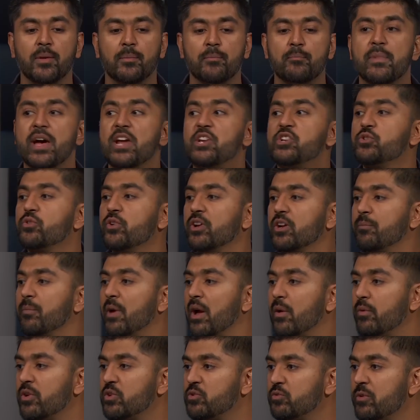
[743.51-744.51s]
metric
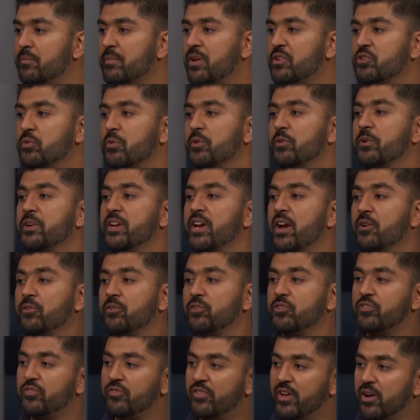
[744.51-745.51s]
by which we measure whether a
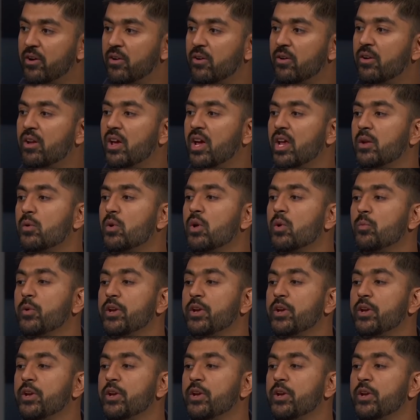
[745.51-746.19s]
character is fair or not.